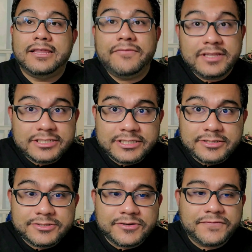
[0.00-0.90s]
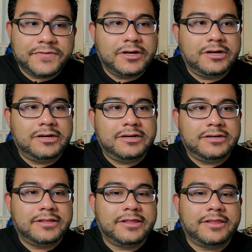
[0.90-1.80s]
Loving this show so
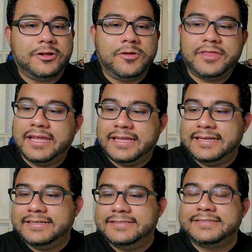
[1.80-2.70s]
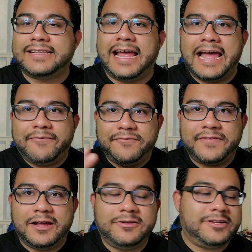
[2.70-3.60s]
far. The only thing is, I
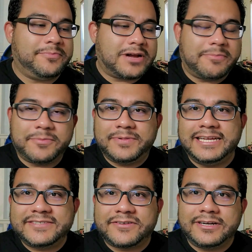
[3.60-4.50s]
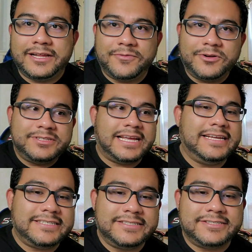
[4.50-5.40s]
haven't found a proper place for it in
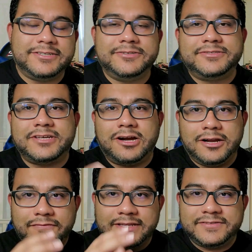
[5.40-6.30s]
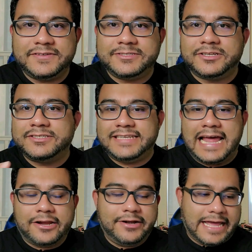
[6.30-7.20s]
rotation, so sorry if this feels all
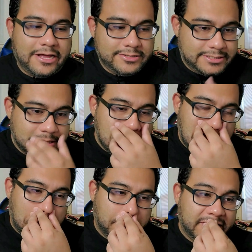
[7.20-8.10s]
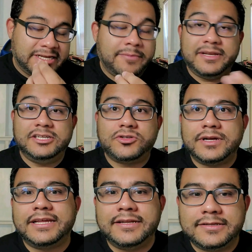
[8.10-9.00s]
staggered out, but I've been
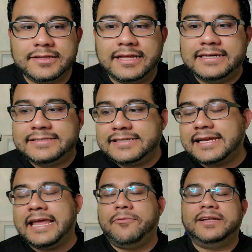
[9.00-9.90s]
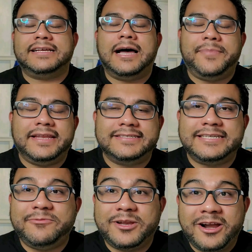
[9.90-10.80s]
enjoying it nonetheless. I can't wait to hop in and
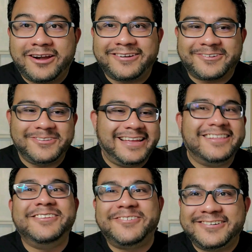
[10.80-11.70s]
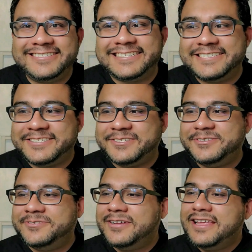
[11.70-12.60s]
see what our girl Eleanor is
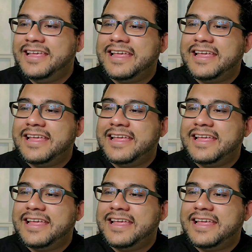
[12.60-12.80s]
into.